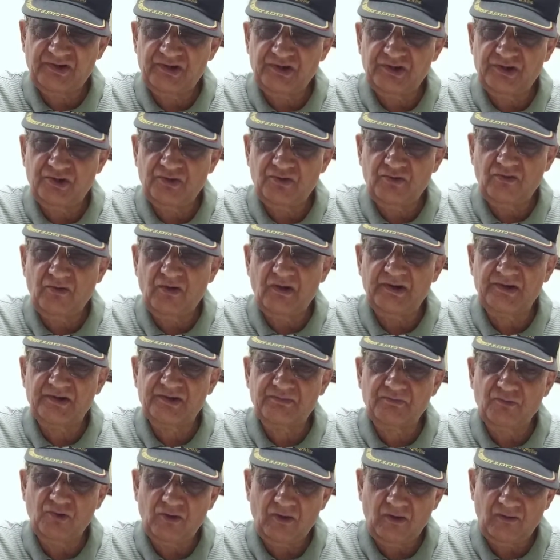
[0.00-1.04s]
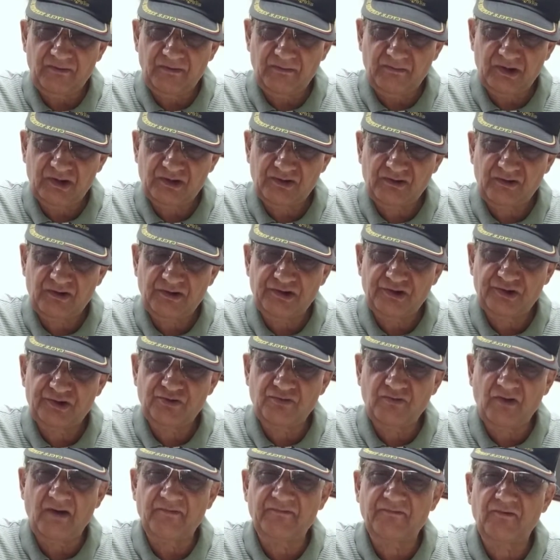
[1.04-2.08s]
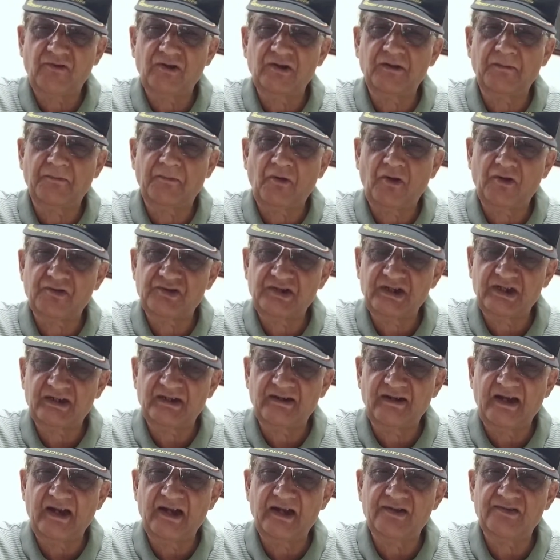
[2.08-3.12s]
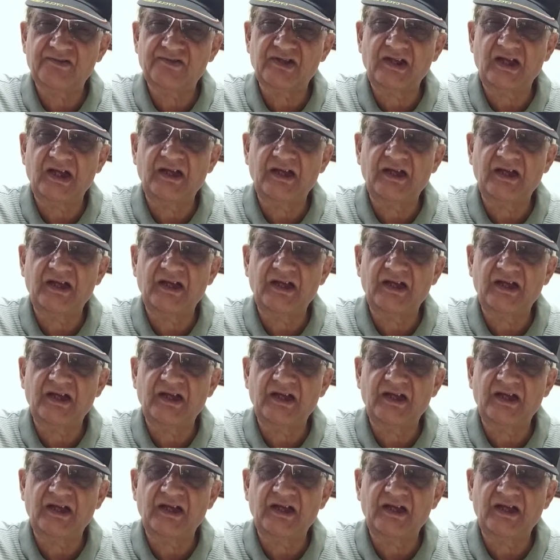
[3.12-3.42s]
tissue or it's more of a muscular tissue, after all, the prostate glands,